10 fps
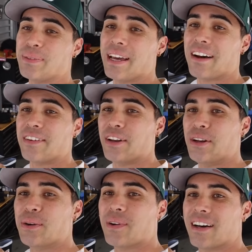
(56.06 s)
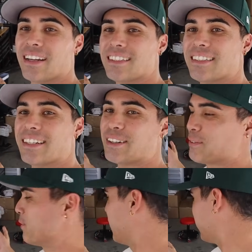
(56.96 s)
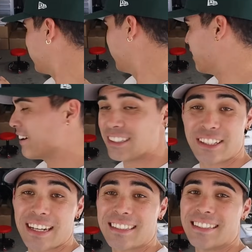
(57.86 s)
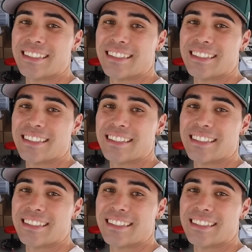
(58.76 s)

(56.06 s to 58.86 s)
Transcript: we have a new one sitting right there, as you guys can